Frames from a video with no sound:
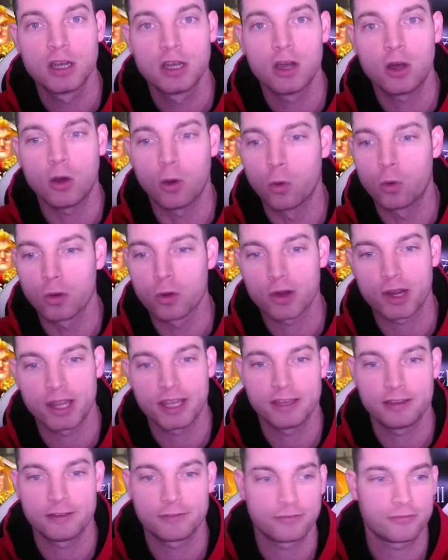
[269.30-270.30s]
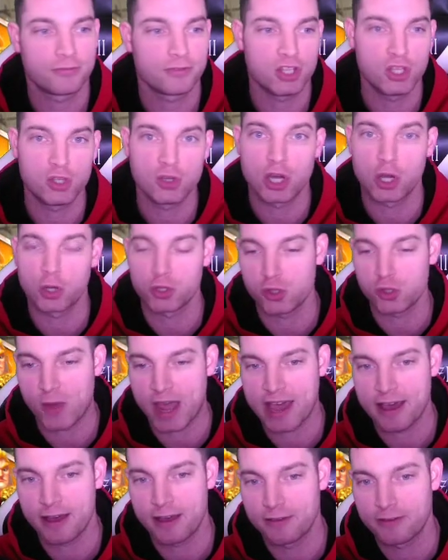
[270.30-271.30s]
Or if, you
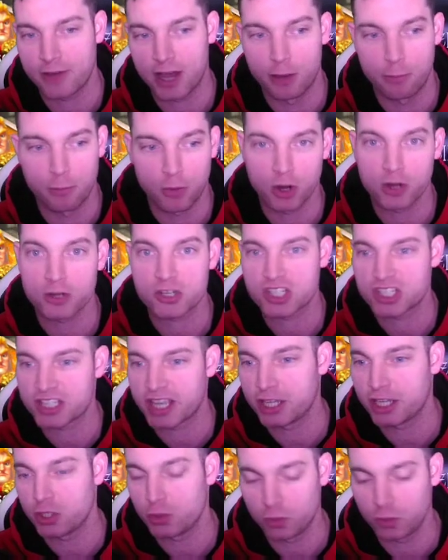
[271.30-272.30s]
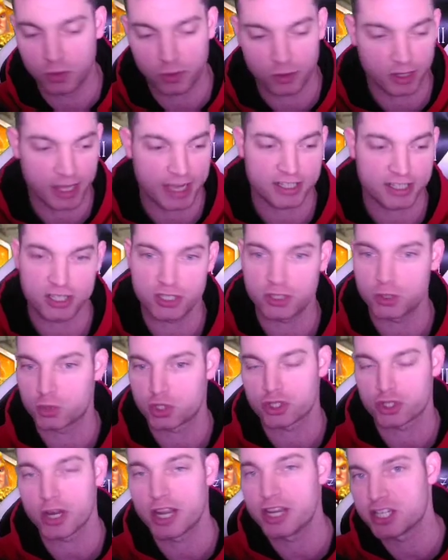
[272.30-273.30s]
have a march, say you like to use
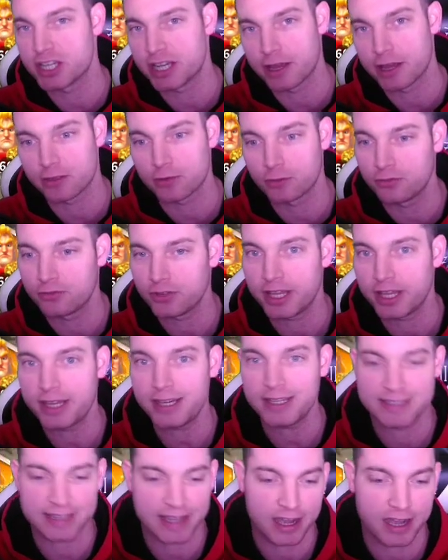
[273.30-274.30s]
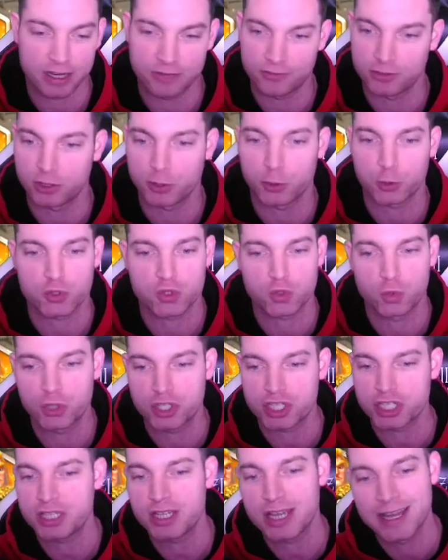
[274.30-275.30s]
Trajan Ethelfled, it's kind of a little
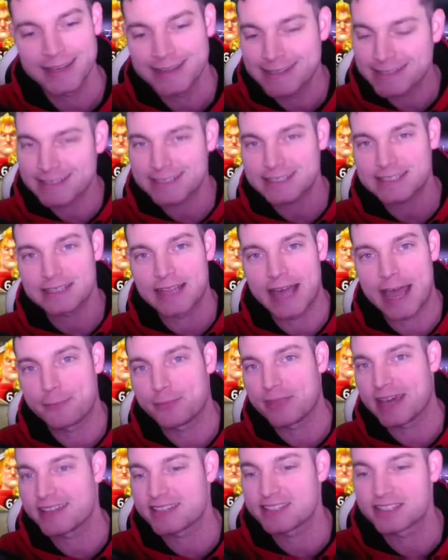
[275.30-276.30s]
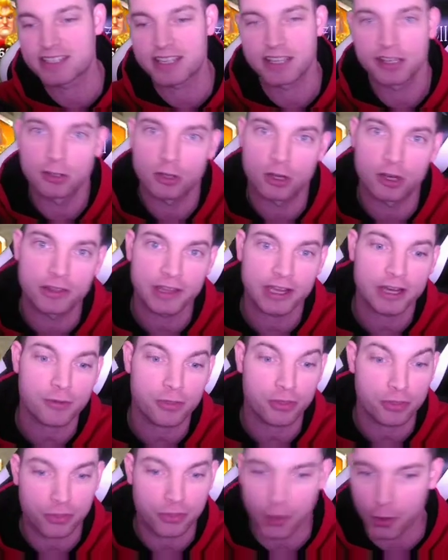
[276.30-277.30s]
squishy. Slap that skill on there,
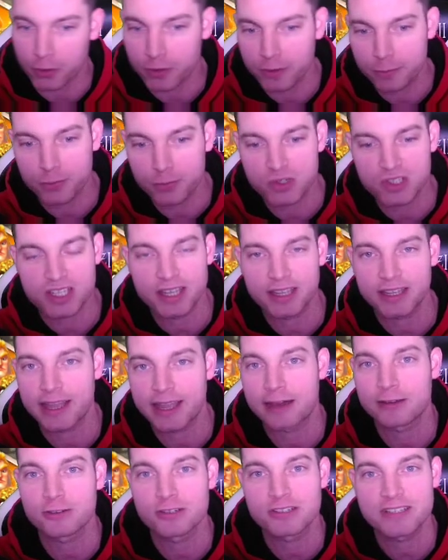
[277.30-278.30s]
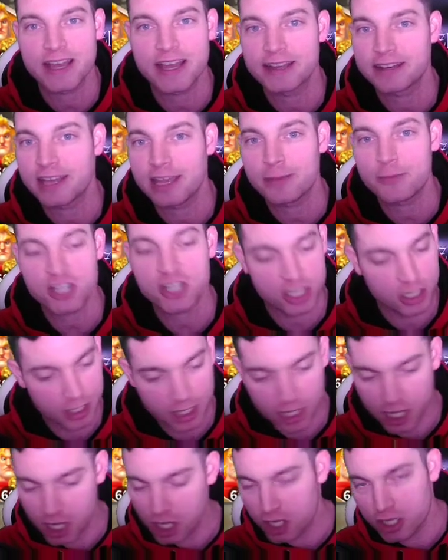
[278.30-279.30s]
30% counterattack damage.
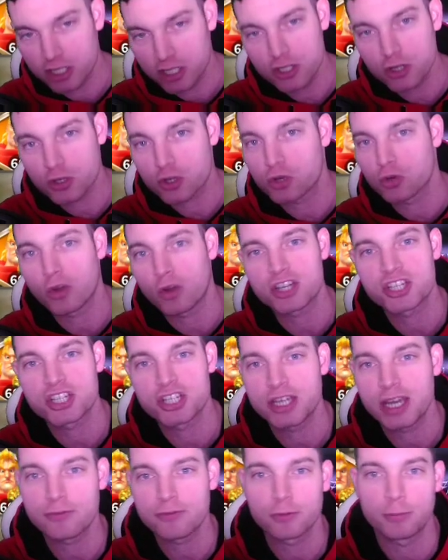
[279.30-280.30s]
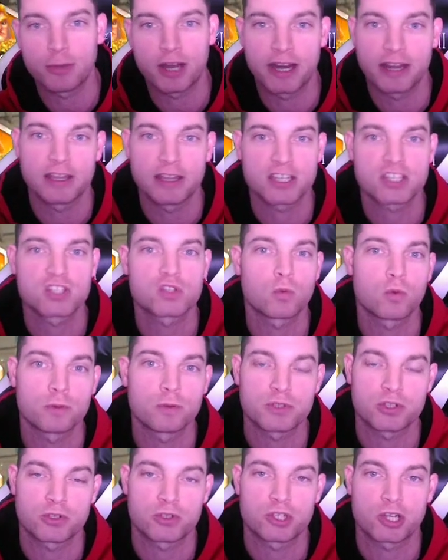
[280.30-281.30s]
You're crushing everybody that swarms
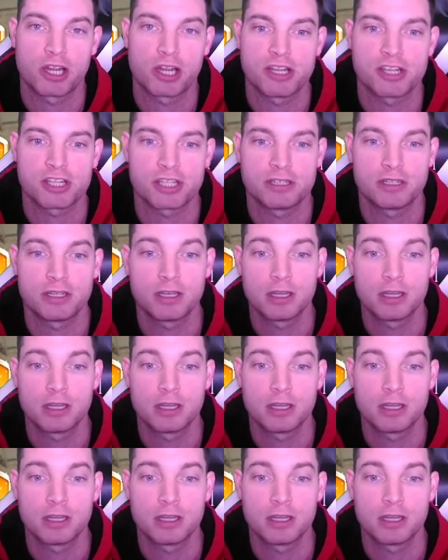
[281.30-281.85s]
your Trajan.